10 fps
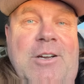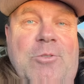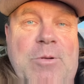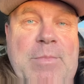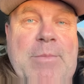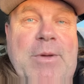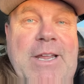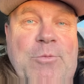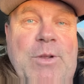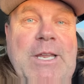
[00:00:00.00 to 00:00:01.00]
Remember
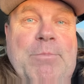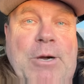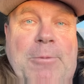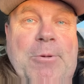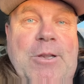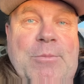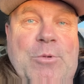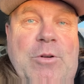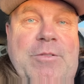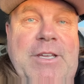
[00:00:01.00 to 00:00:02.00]
that really popular
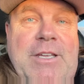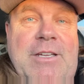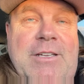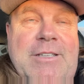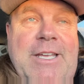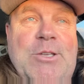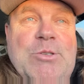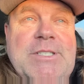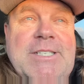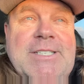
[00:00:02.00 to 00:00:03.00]
movie? They
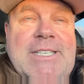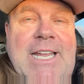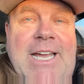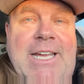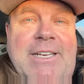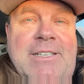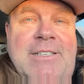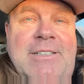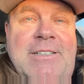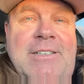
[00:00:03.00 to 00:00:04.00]
used this line.
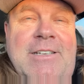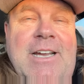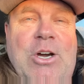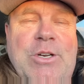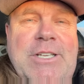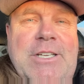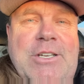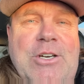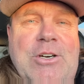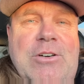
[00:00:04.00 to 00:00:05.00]
How did it
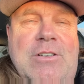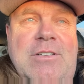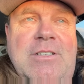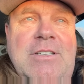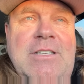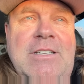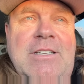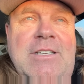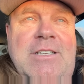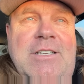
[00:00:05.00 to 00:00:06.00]
go?
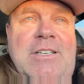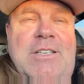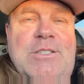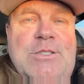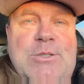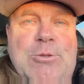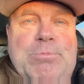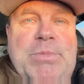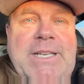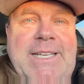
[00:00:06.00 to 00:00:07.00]

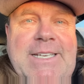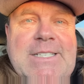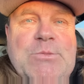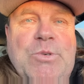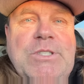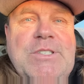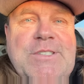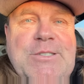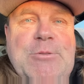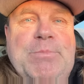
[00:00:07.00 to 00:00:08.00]
Stupid is what
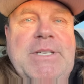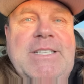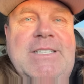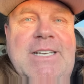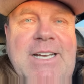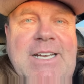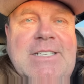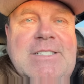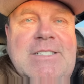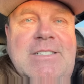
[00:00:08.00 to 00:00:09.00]
stupid
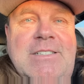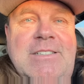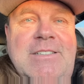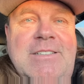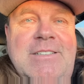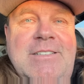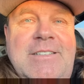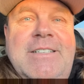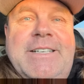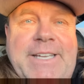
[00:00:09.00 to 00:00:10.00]
does.
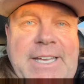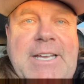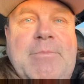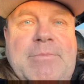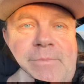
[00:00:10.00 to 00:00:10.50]
Yep.